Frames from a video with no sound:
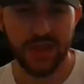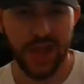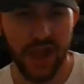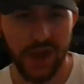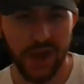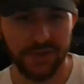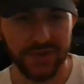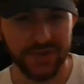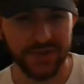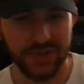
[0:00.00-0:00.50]

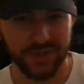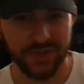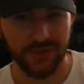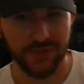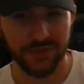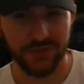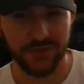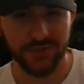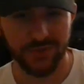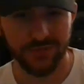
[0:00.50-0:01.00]
how he's like the
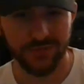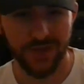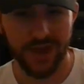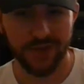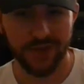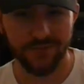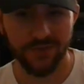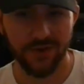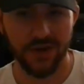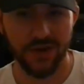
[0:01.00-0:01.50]
only
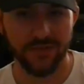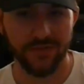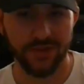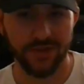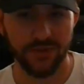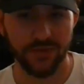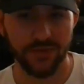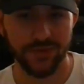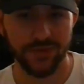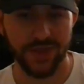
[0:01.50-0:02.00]
survivor of
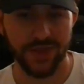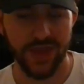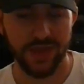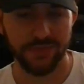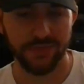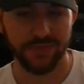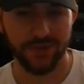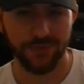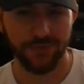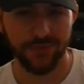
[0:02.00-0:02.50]
like all the
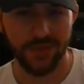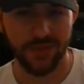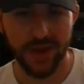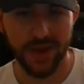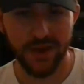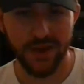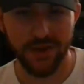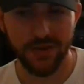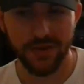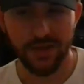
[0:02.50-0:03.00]
apes that were
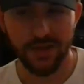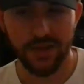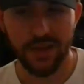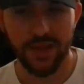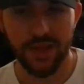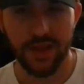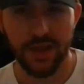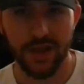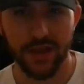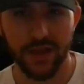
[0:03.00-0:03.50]
there.
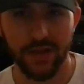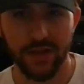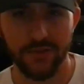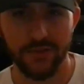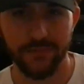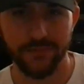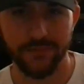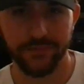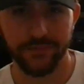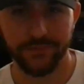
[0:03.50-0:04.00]

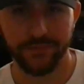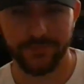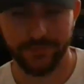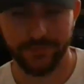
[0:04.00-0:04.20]
Um,